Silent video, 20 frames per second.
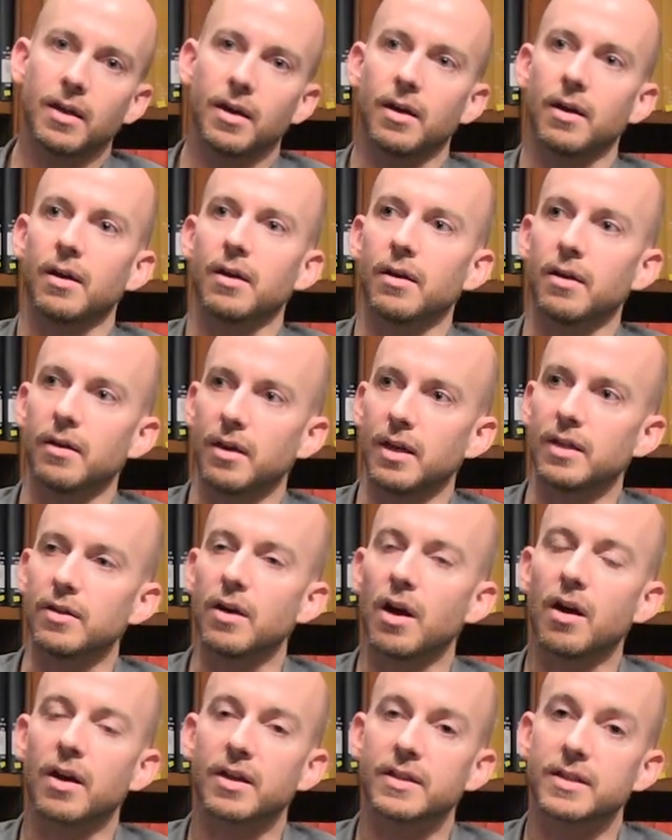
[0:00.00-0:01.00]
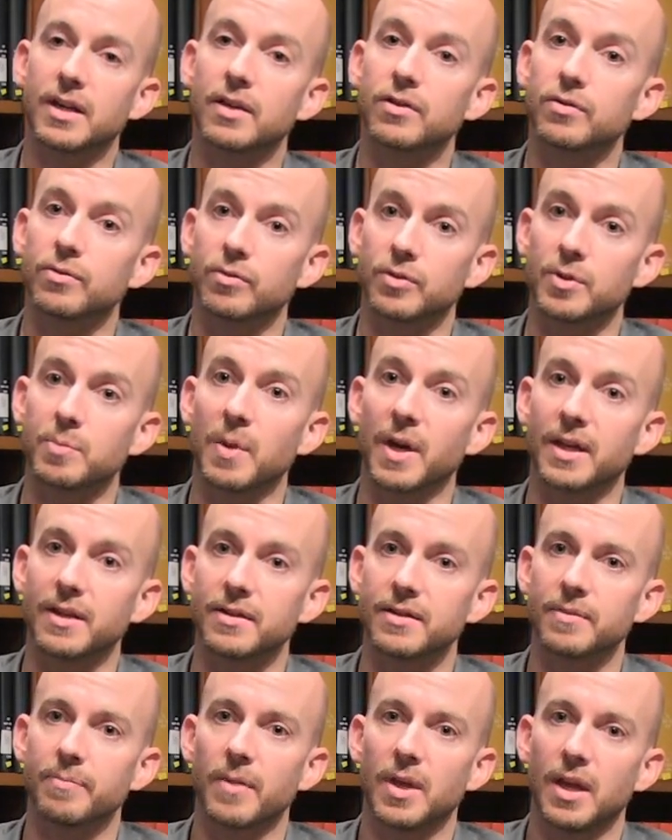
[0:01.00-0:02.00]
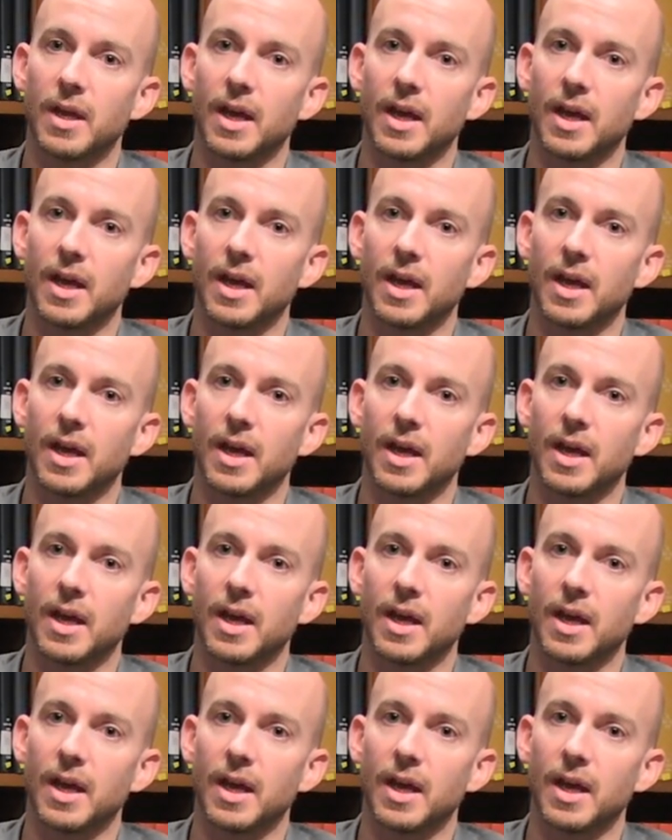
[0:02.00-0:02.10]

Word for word: uh, an architectural space.